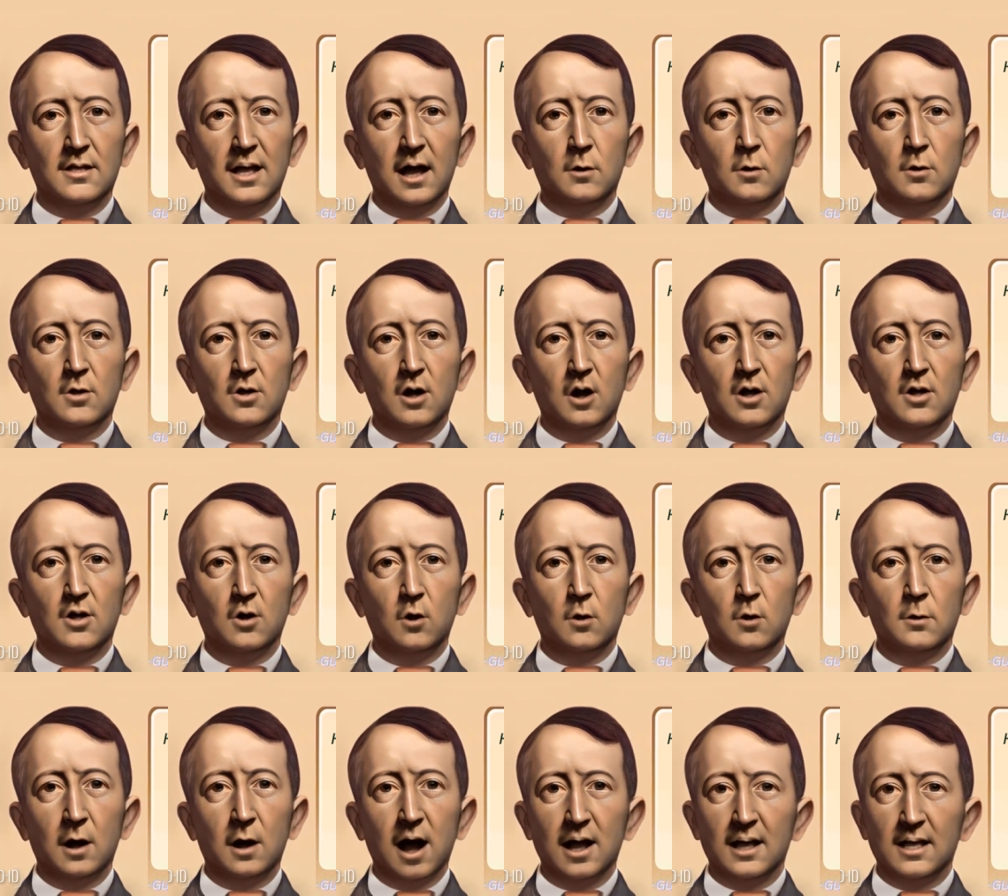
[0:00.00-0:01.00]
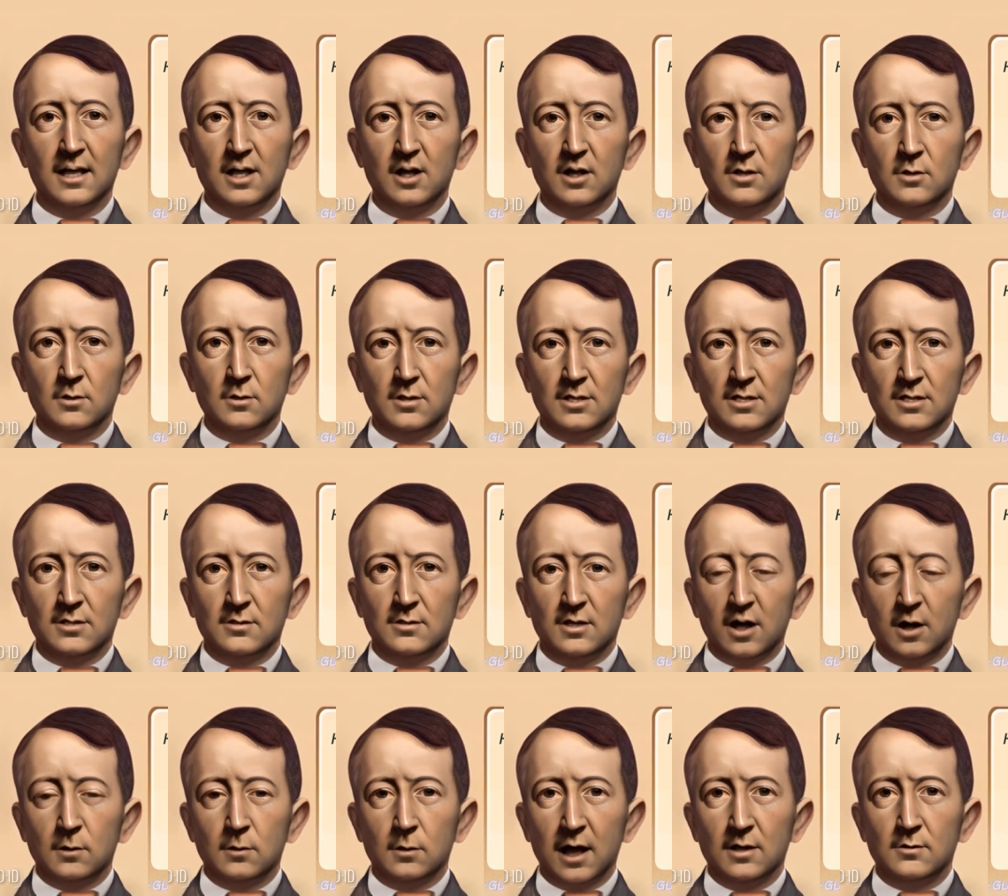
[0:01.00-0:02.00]
He was also a pioneer in the
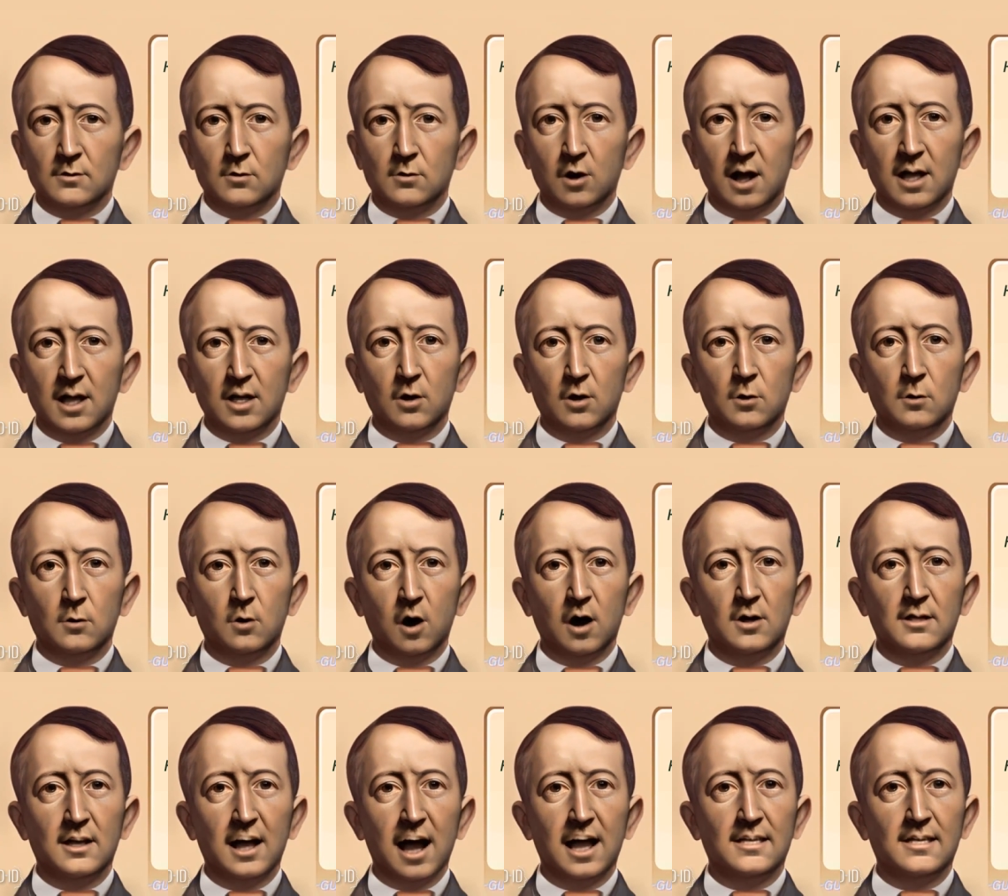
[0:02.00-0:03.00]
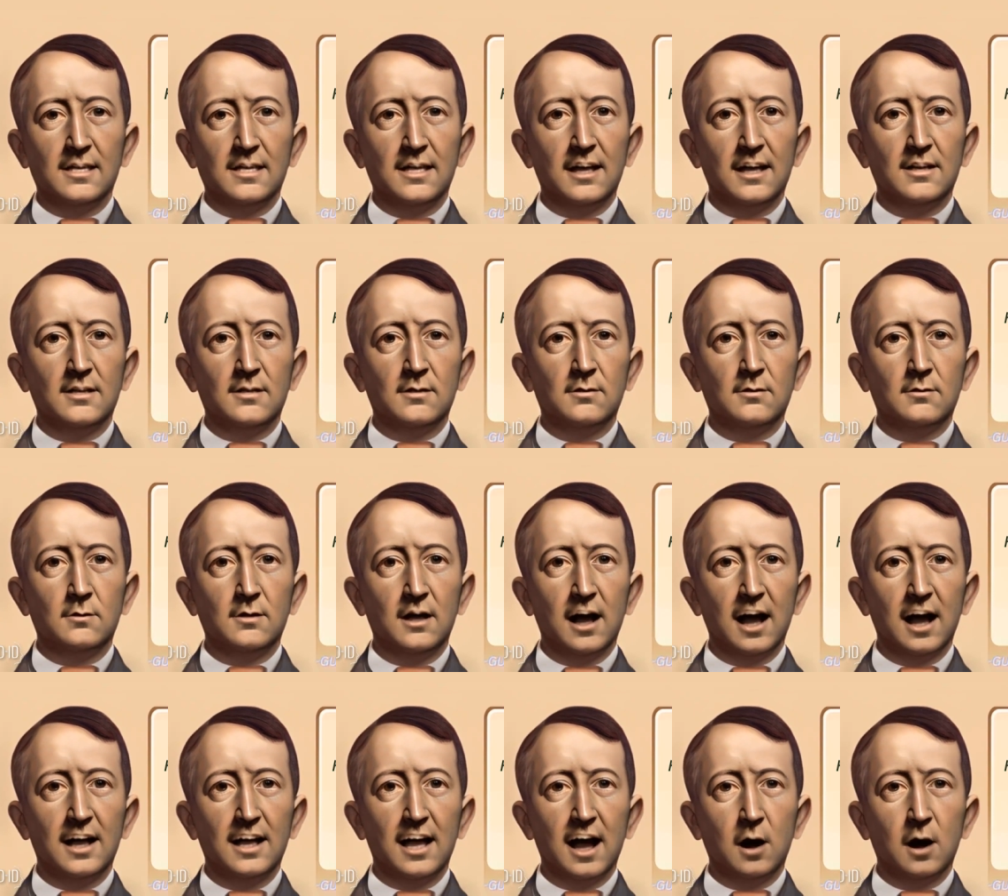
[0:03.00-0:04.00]
development of radio broadcasting,
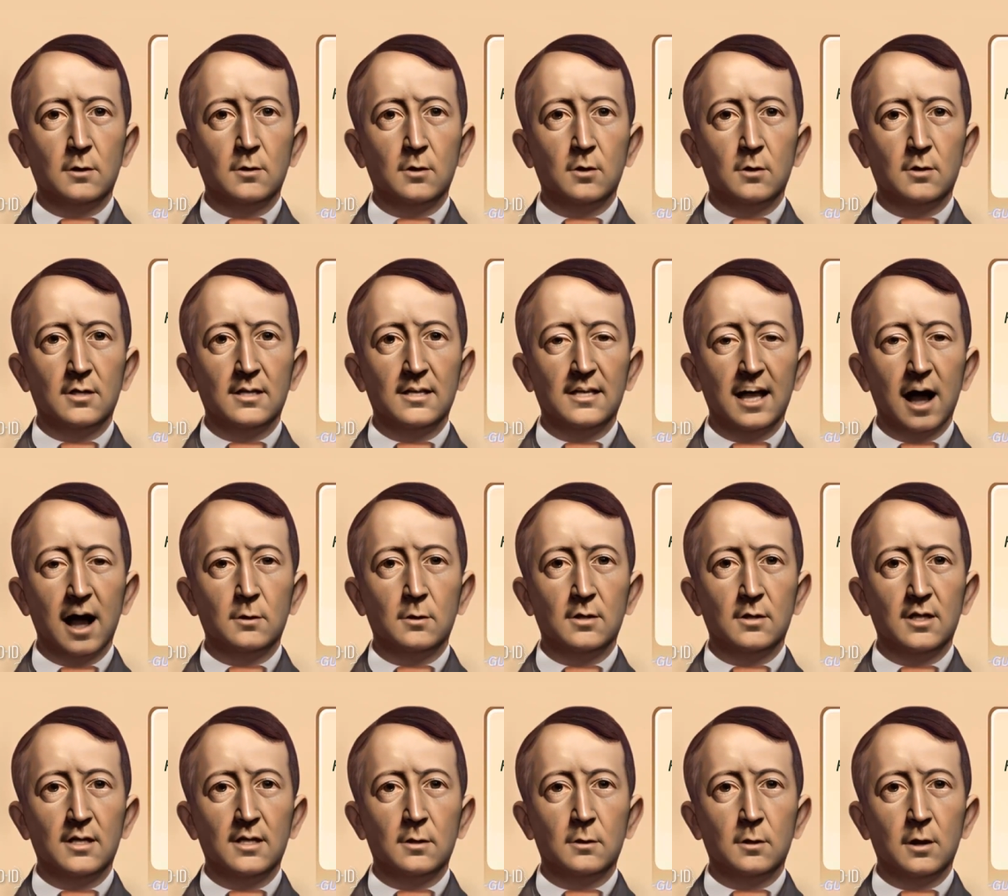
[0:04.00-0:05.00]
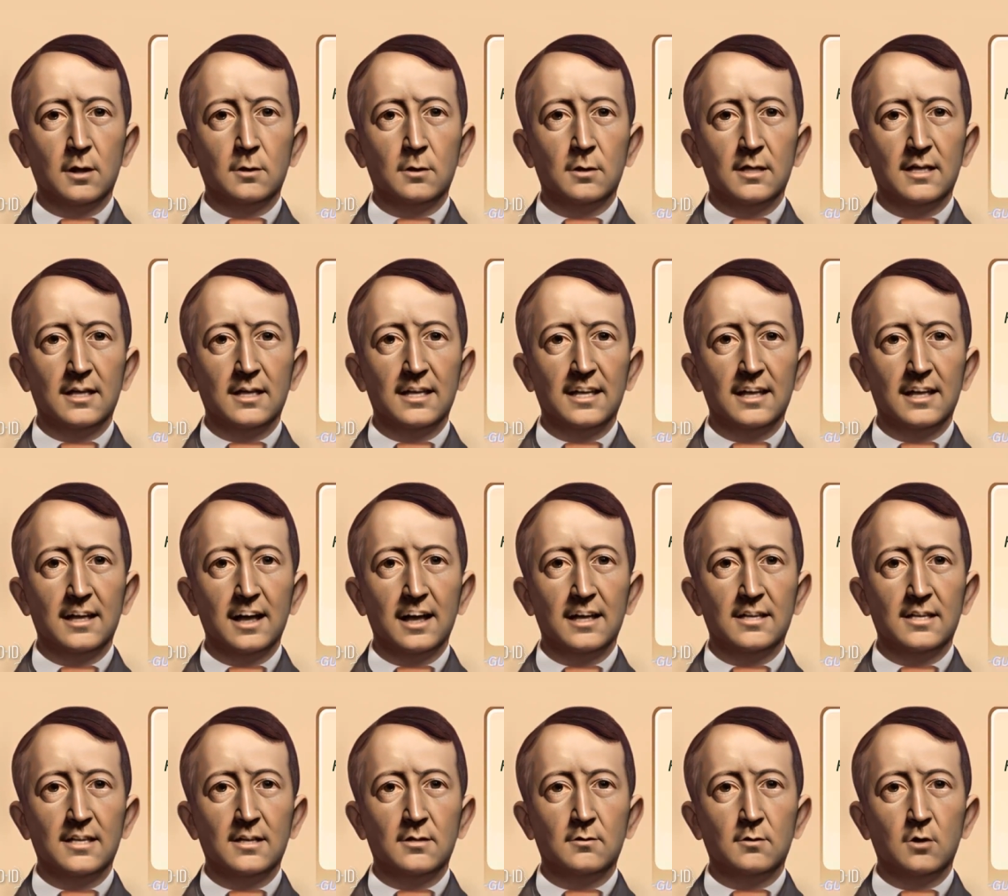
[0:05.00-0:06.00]
and he helped to establish the BBC
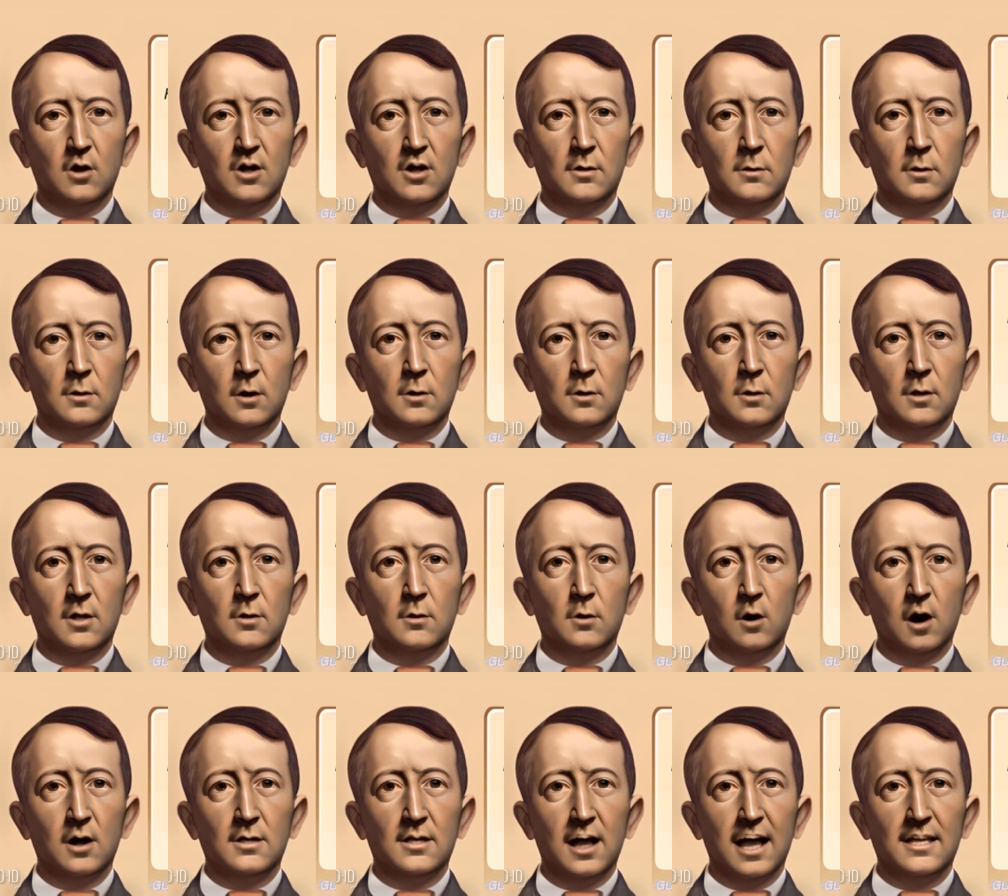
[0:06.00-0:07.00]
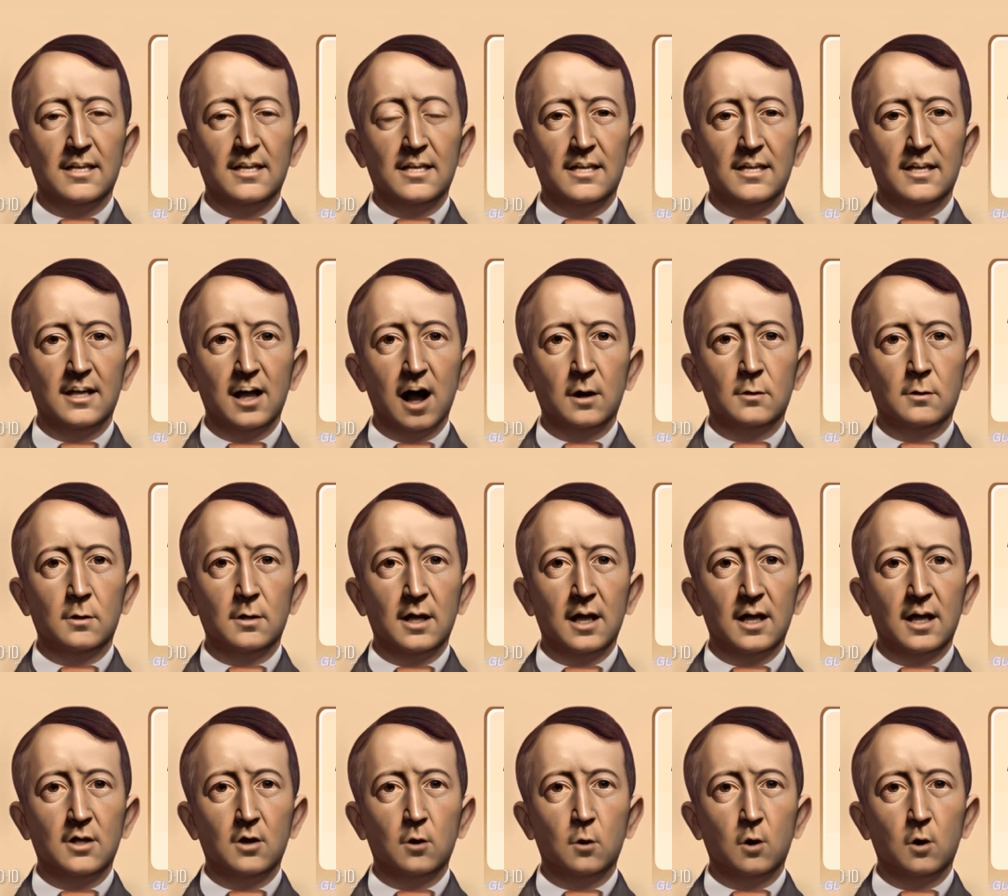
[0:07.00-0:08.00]
as the first public broadcasting
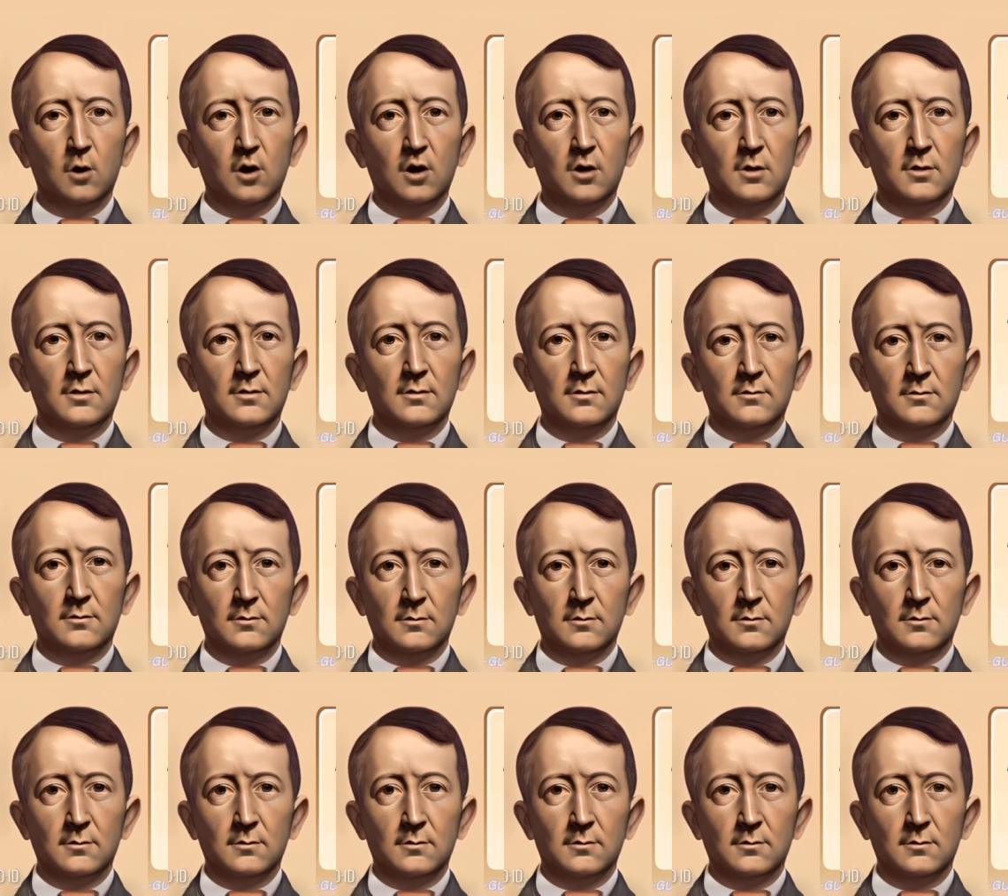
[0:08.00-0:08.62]
company in the world.